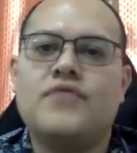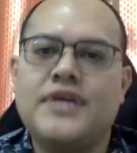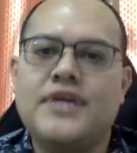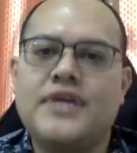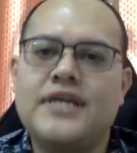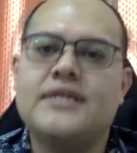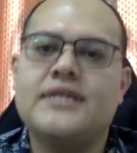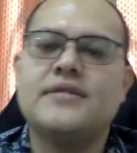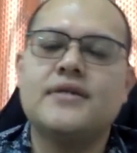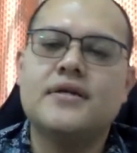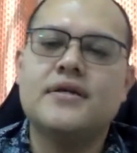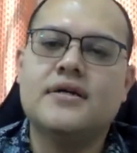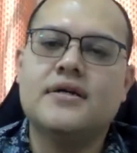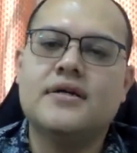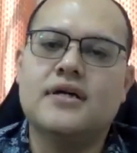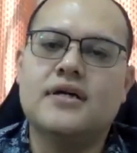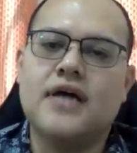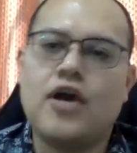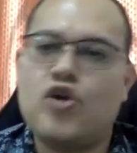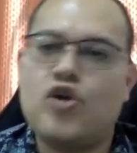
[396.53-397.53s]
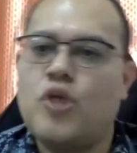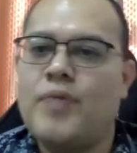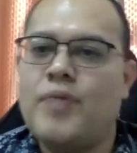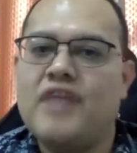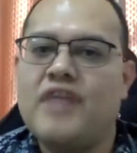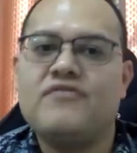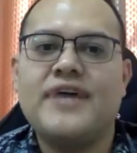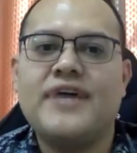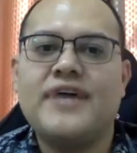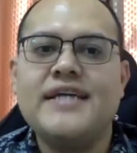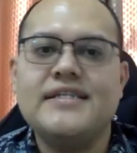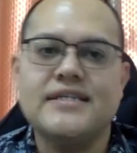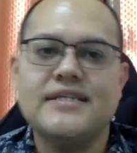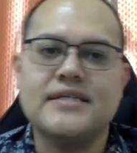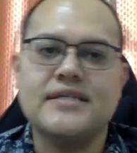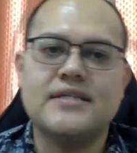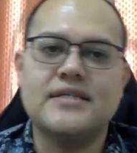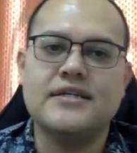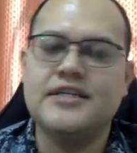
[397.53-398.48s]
his economic advisors,